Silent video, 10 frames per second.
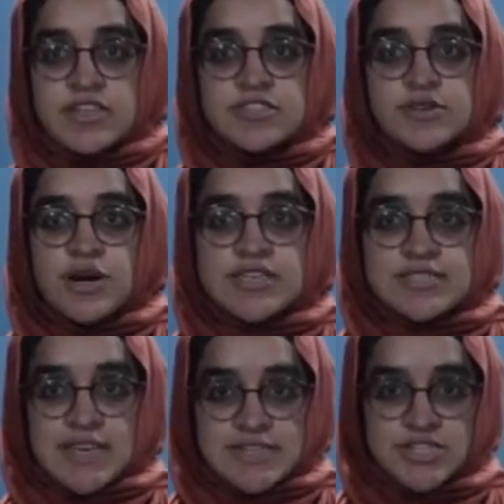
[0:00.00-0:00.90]
So
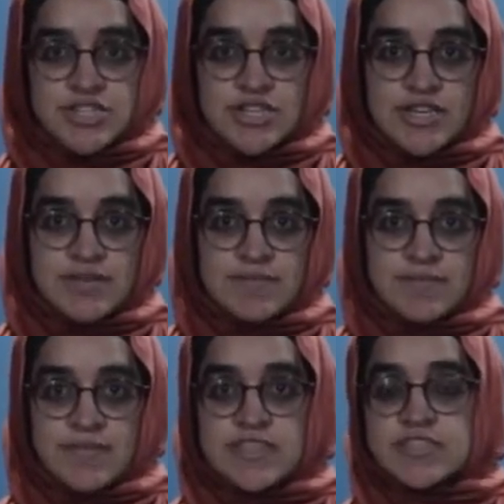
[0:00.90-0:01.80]
essentially,
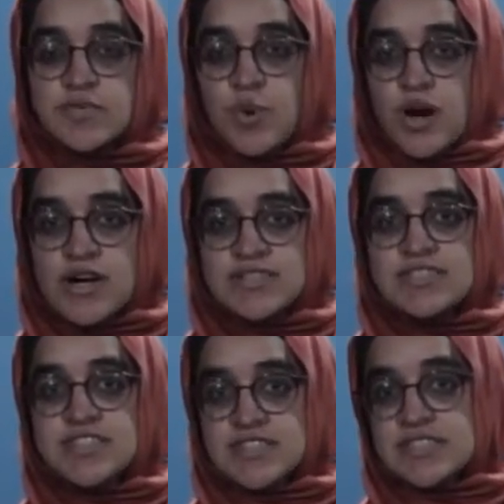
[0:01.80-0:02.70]
this works
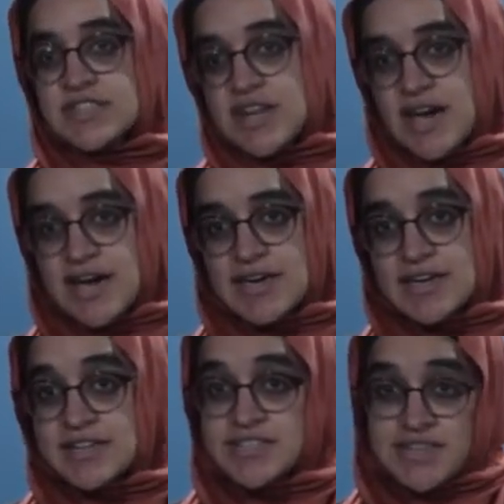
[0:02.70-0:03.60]
just like
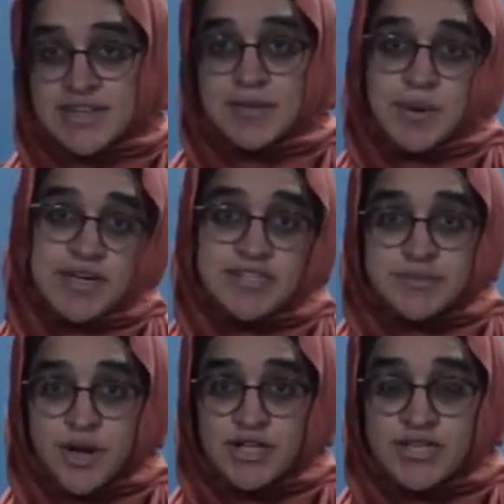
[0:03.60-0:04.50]
a DNA
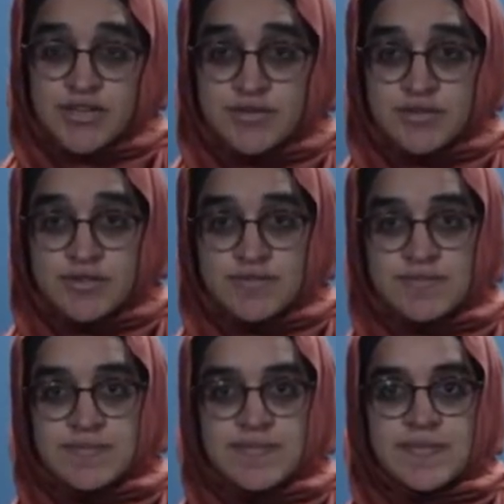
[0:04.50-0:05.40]
binding molecule,
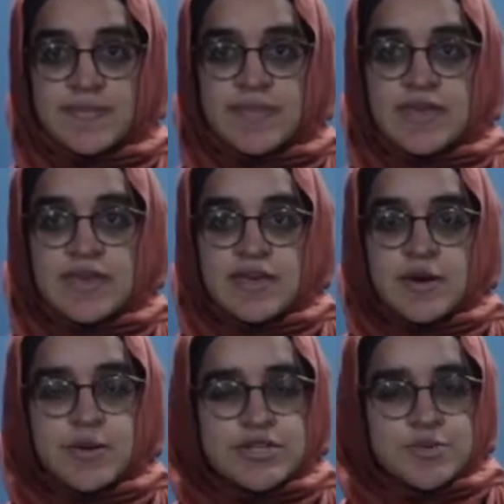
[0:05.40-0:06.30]

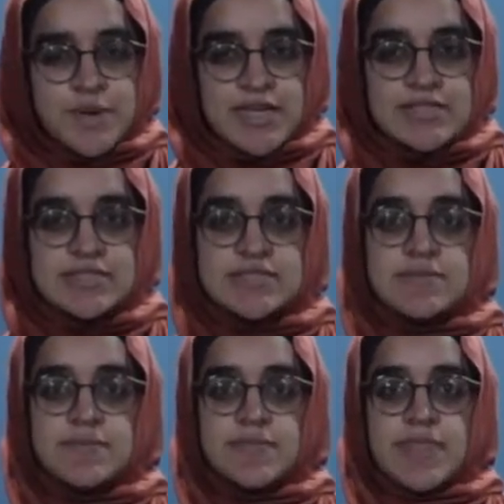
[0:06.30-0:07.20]
which means
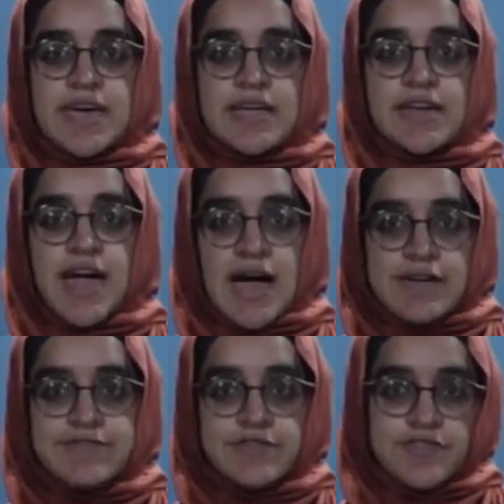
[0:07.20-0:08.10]
that
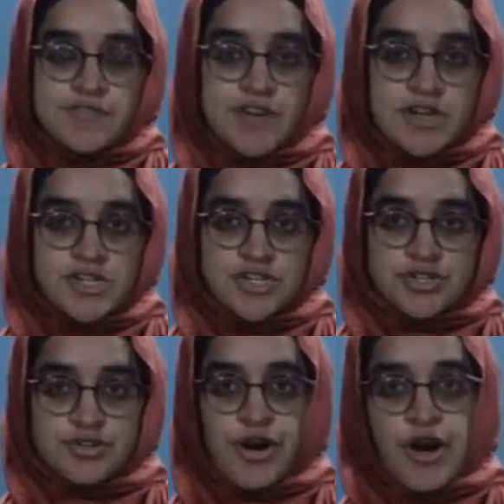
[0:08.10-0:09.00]
half of the
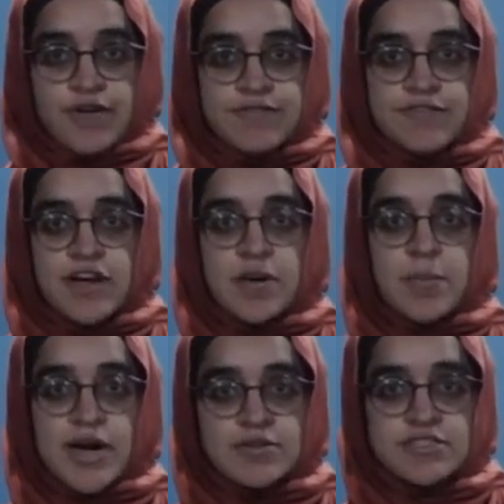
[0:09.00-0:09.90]
function of a
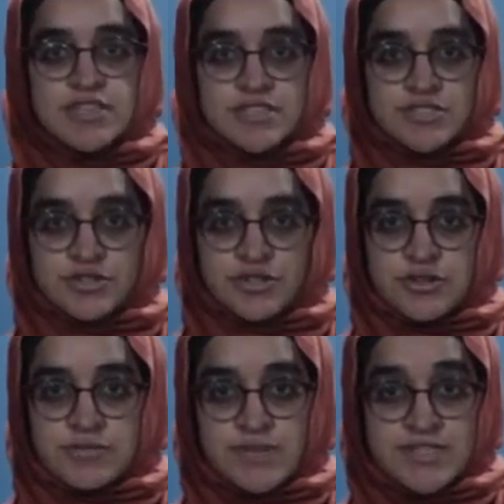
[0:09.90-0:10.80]

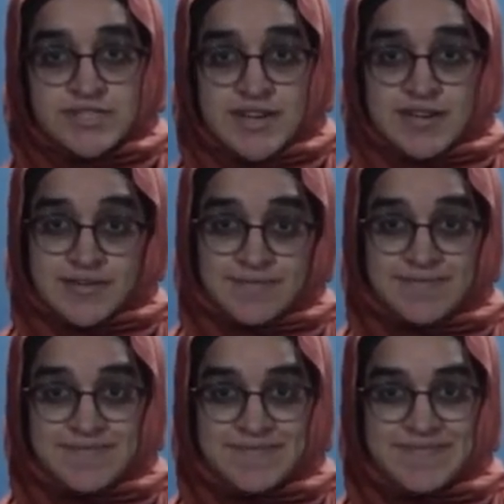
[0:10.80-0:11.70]
biosensor is done.
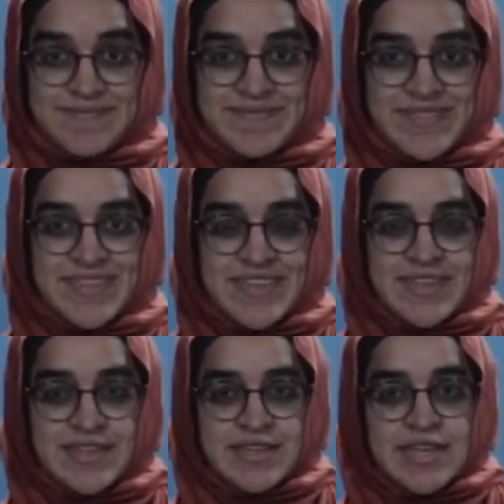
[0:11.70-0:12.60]

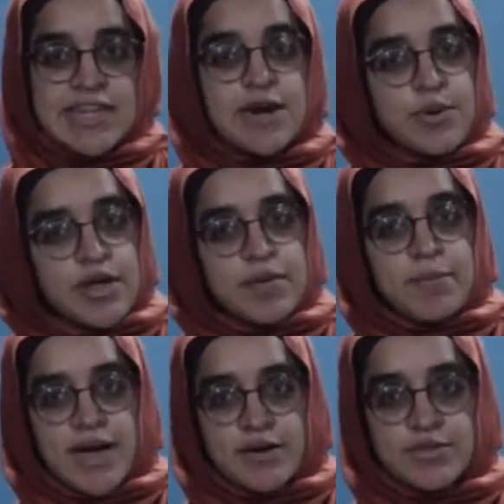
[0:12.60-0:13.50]
Now, what
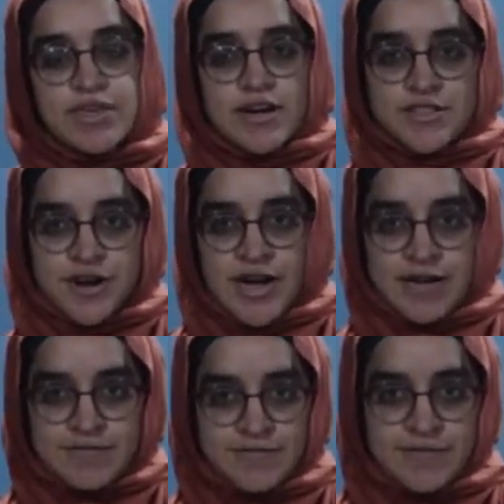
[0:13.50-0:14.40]
about the other
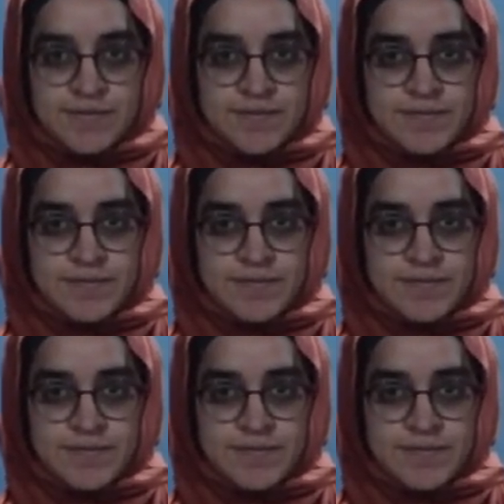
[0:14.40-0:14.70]
half?